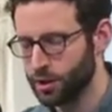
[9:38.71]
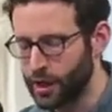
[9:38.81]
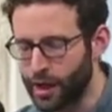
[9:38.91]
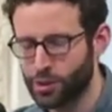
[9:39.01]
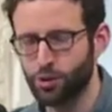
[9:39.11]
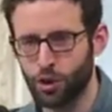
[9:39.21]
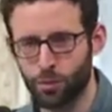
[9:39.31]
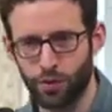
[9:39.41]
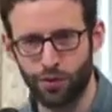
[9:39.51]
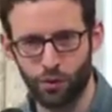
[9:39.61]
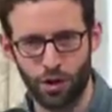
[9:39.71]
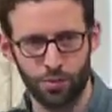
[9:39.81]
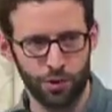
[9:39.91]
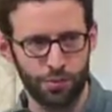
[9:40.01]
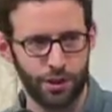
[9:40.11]
the actual urban
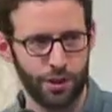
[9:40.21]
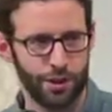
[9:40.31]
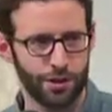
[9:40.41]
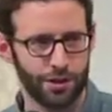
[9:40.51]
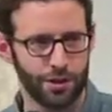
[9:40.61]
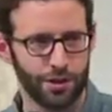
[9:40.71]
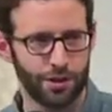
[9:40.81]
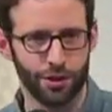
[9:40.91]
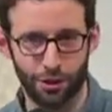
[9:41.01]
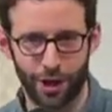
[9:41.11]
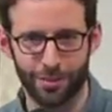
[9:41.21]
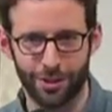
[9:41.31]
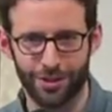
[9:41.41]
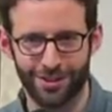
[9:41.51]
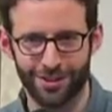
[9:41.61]
form would be low carbon.